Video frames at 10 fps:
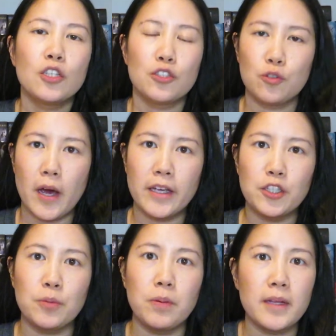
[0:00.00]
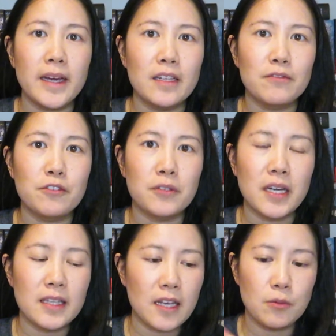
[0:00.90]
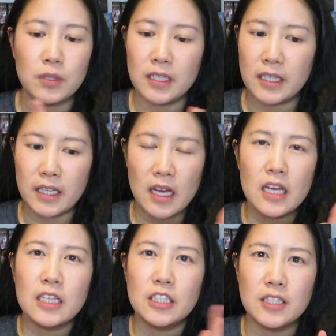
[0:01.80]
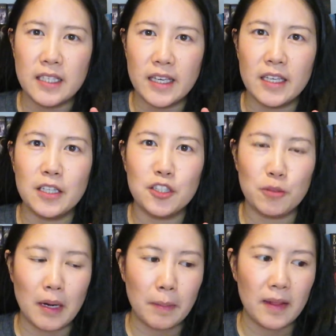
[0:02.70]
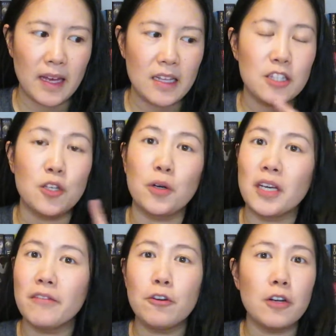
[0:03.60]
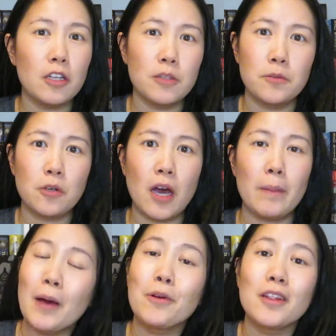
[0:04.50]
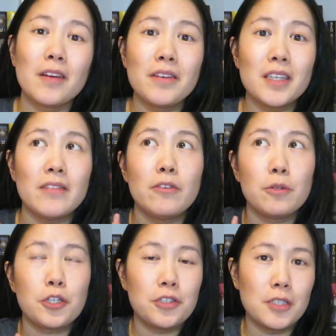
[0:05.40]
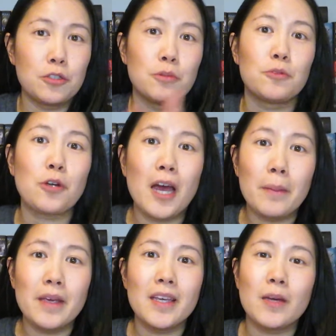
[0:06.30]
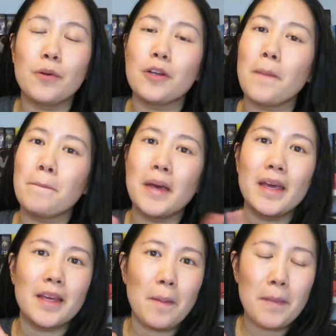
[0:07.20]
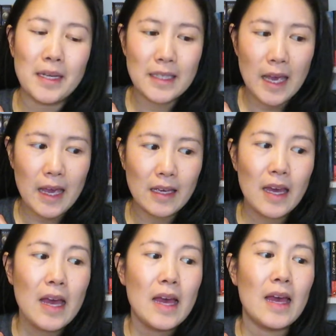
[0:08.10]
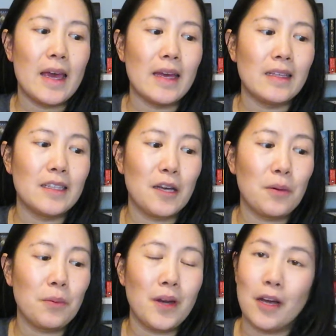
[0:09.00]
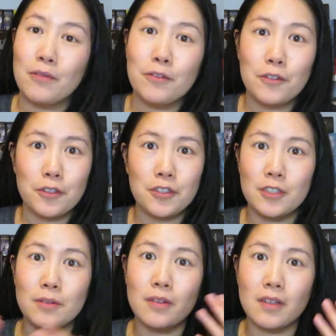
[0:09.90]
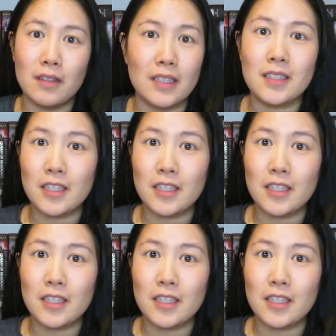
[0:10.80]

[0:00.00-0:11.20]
trying to plan for it and really sticking to my plan. So if you're not subscribed, I would love it if you would consider subscribing. It would make my day. And without further ado, let's get